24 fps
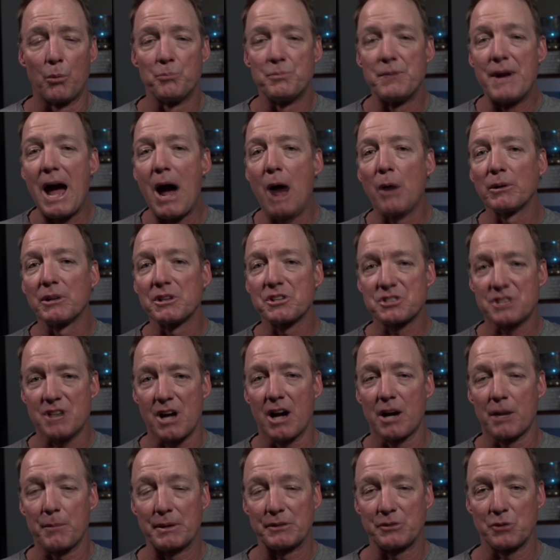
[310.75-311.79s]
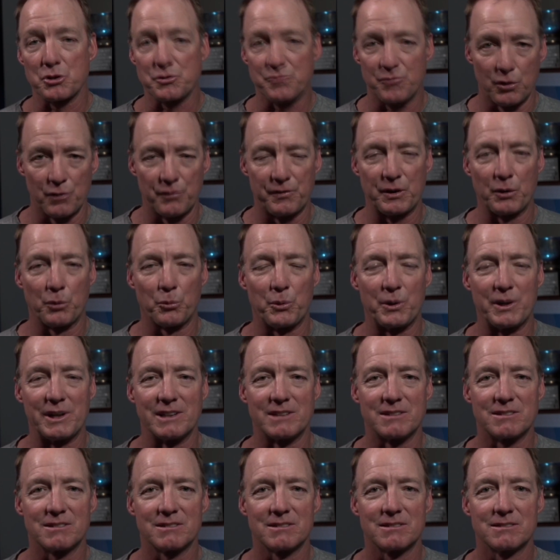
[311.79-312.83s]
Now let's talk about those full field
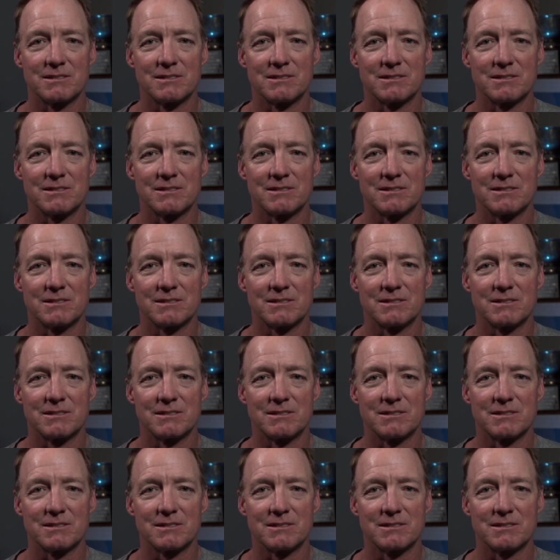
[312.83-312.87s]
reads.